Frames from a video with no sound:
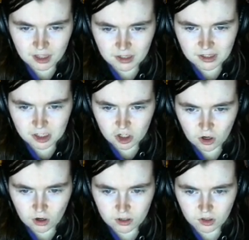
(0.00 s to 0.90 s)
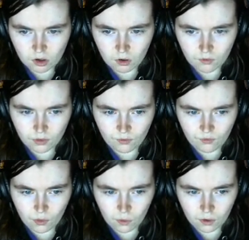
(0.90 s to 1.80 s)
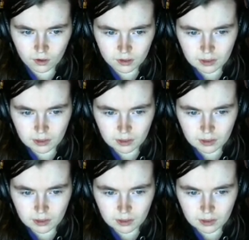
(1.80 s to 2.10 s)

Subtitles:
and shards all over the floor.